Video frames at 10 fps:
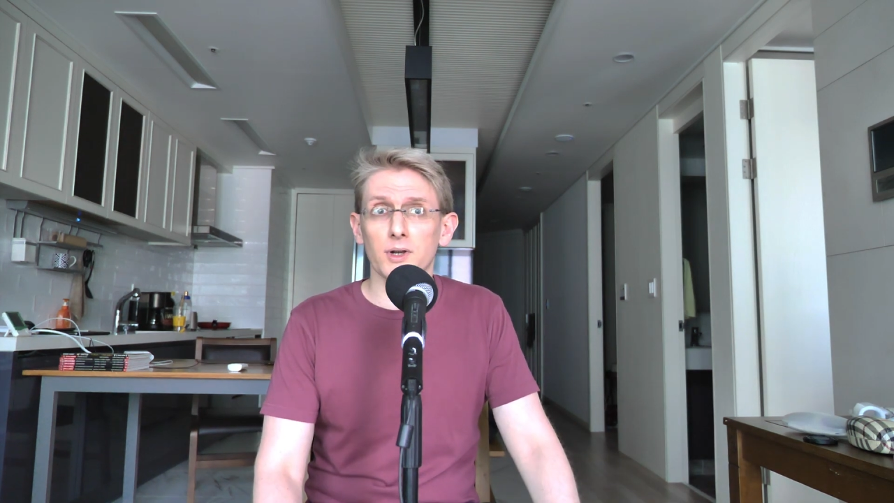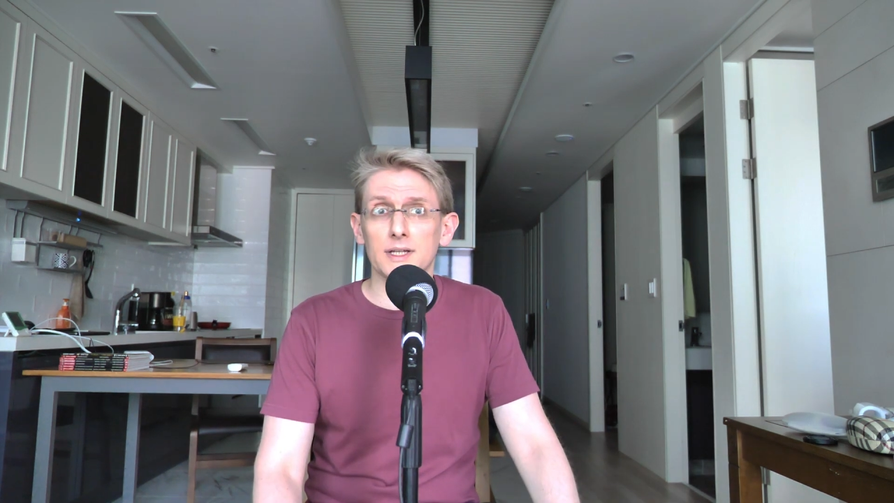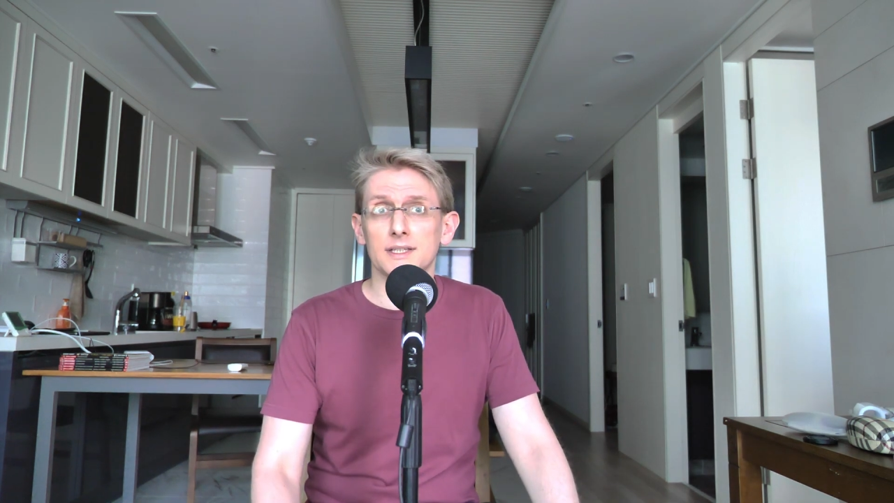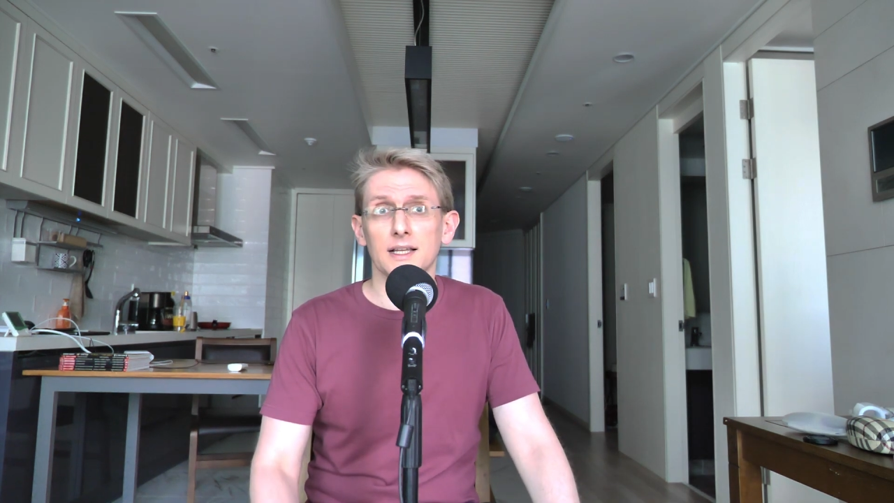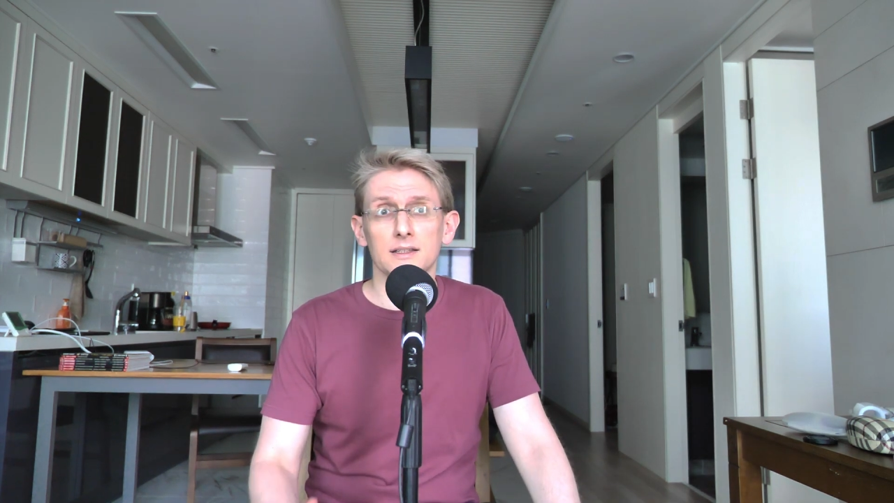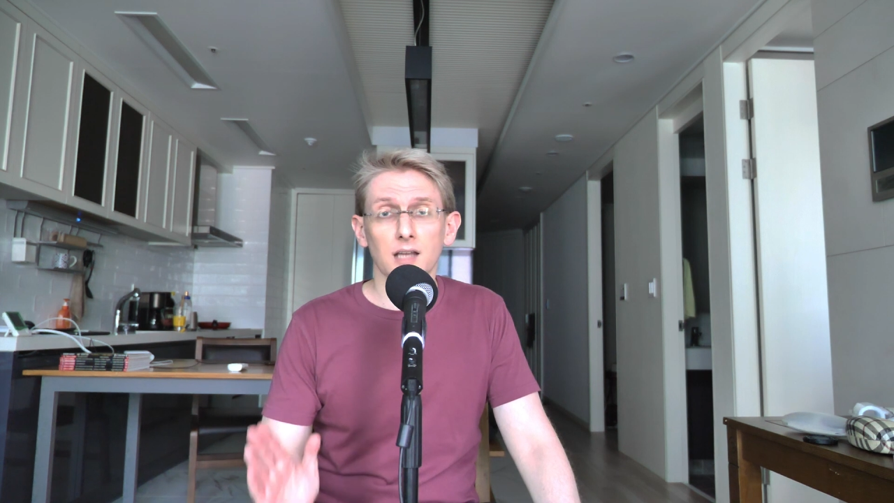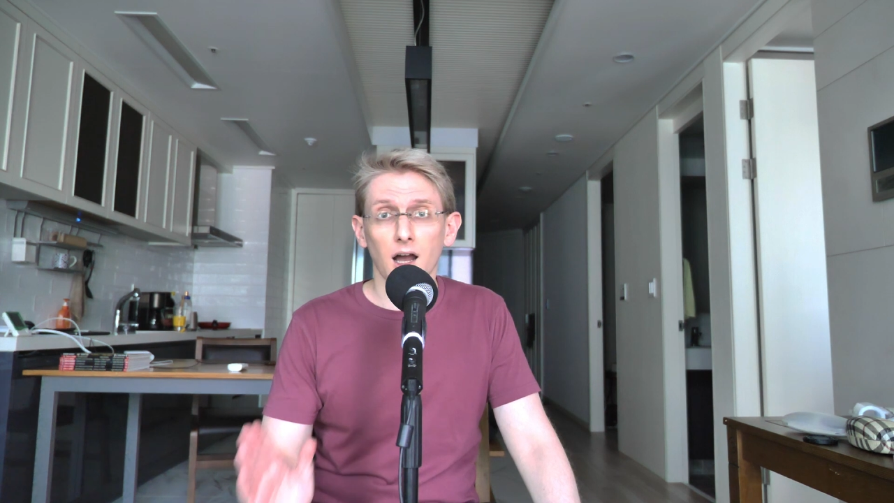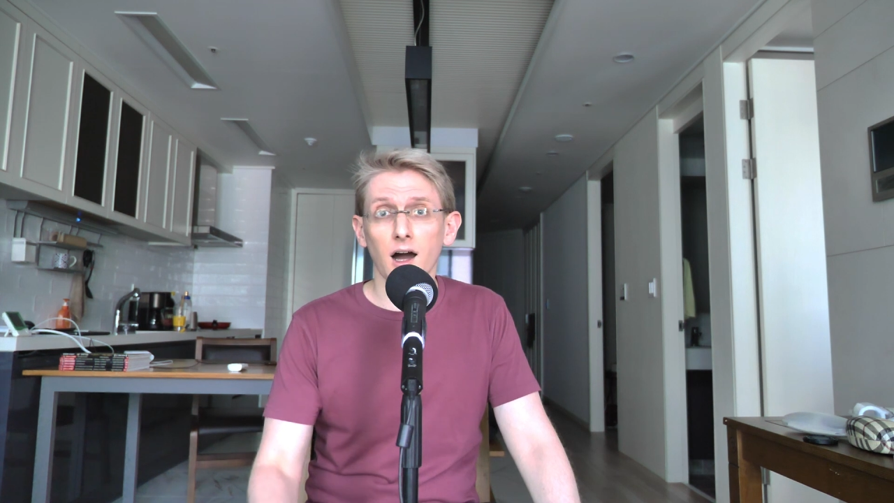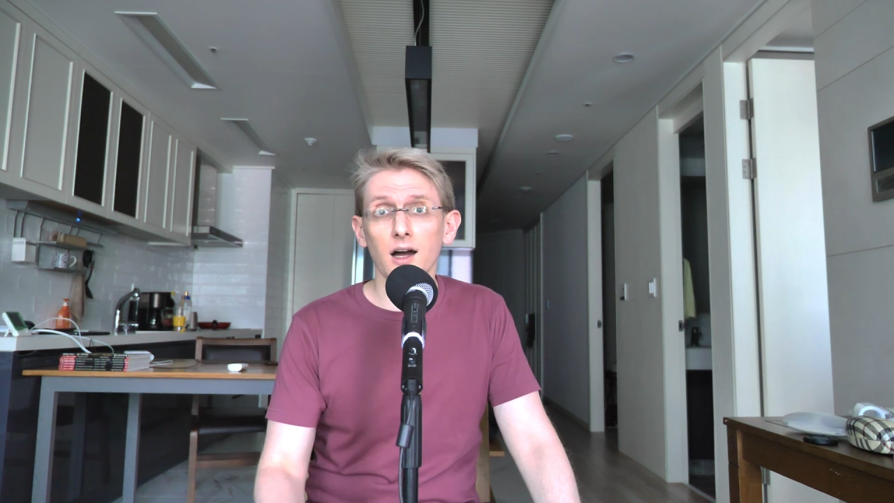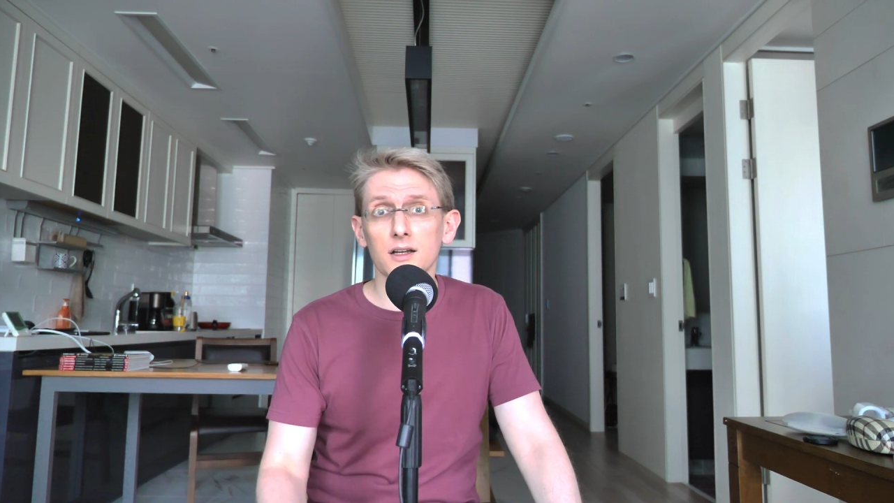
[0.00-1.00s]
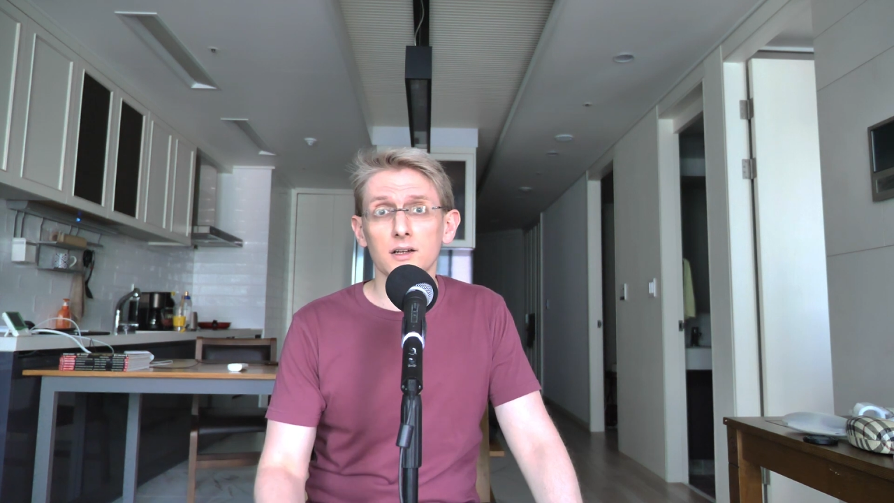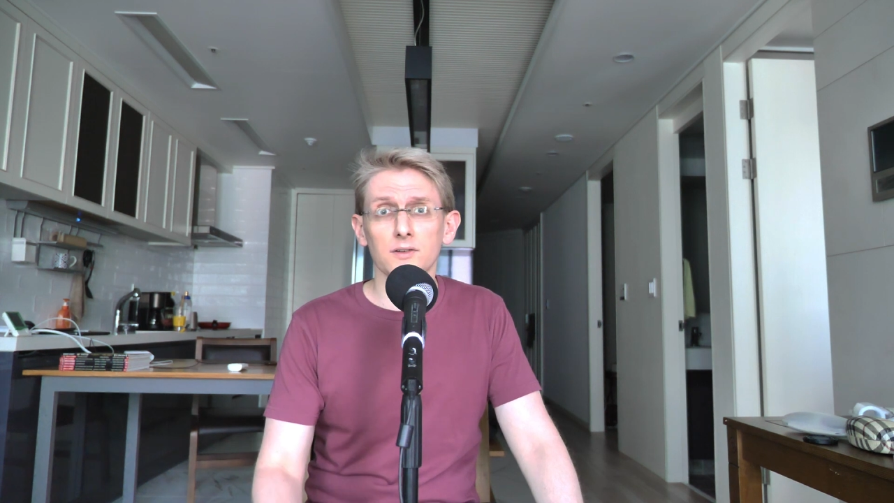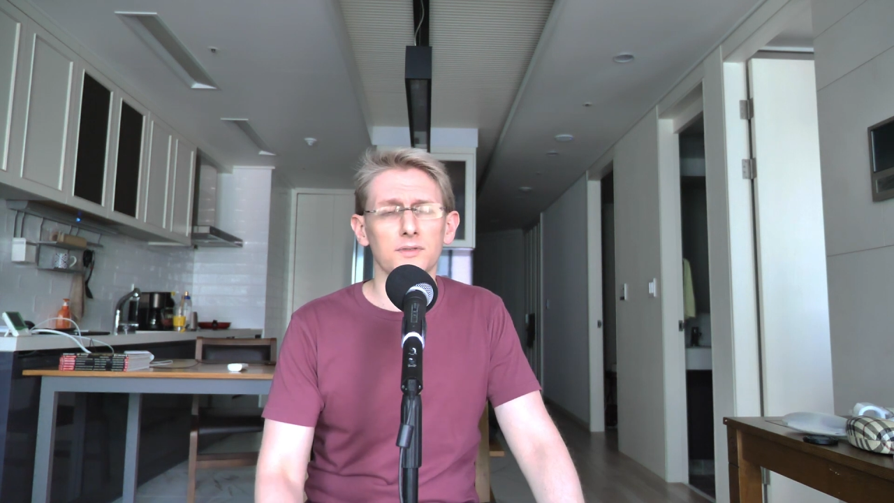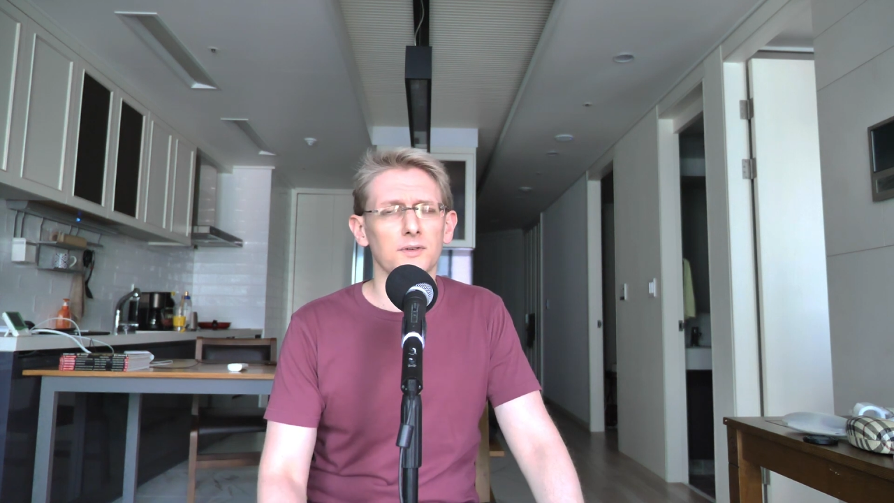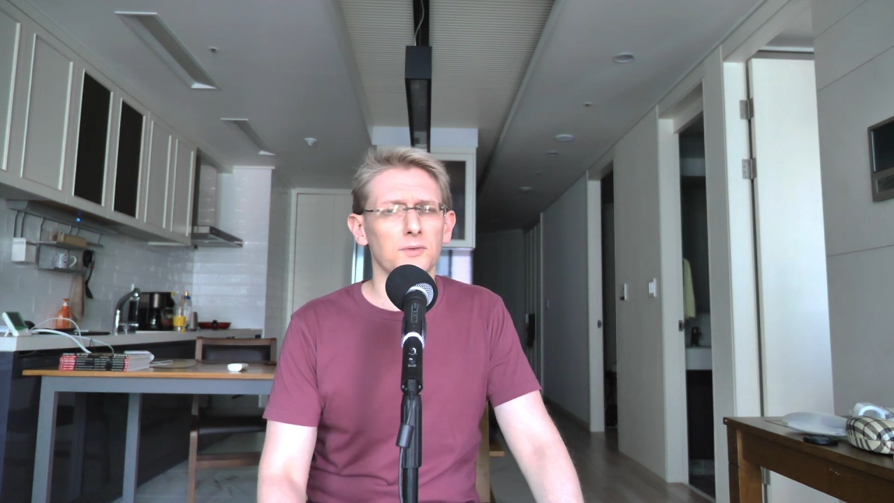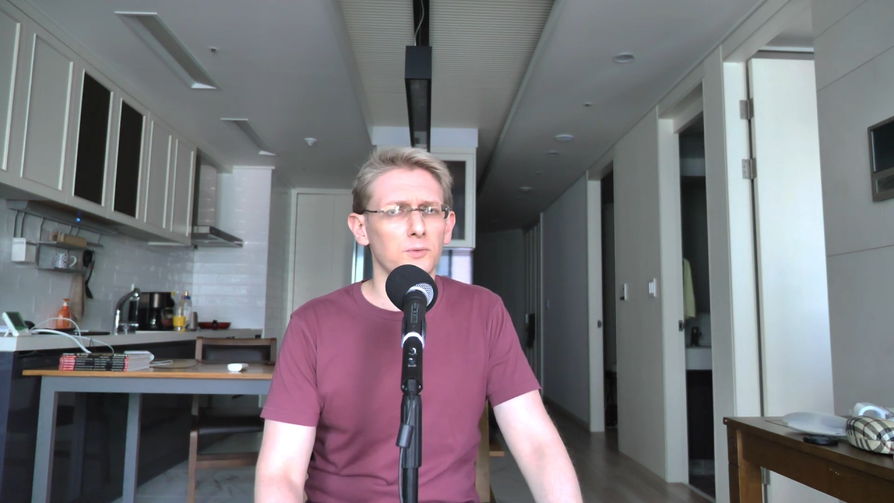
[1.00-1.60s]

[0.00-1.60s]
is a ton of